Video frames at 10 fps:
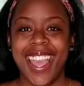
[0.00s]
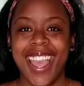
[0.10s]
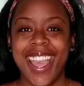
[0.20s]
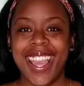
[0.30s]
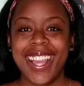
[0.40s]

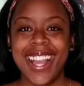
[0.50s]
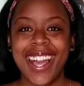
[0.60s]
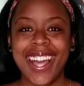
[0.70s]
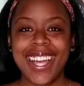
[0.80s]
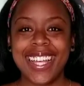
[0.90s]
Hey
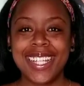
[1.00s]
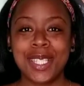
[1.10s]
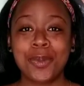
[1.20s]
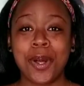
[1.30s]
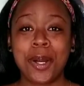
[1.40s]

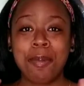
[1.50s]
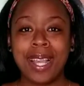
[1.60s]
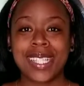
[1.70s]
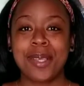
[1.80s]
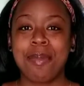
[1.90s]
guys, welcome
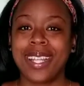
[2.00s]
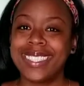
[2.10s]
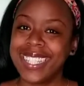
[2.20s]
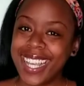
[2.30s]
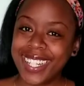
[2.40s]
back to my
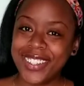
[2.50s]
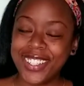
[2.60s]
channel.